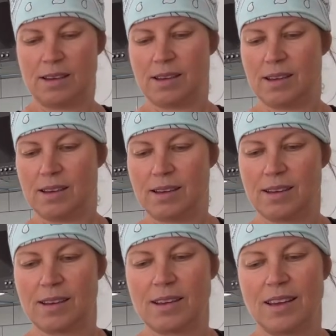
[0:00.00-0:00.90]

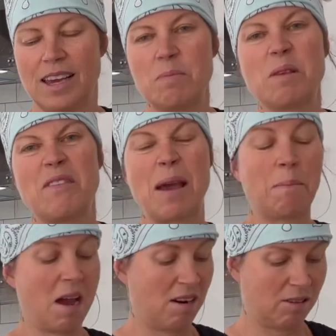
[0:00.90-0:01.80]
Keep the
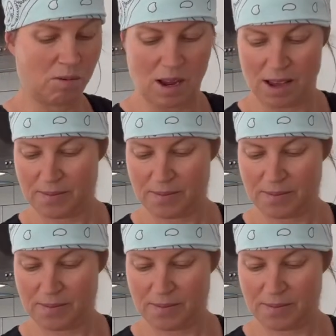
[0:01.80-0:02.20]
vampires away.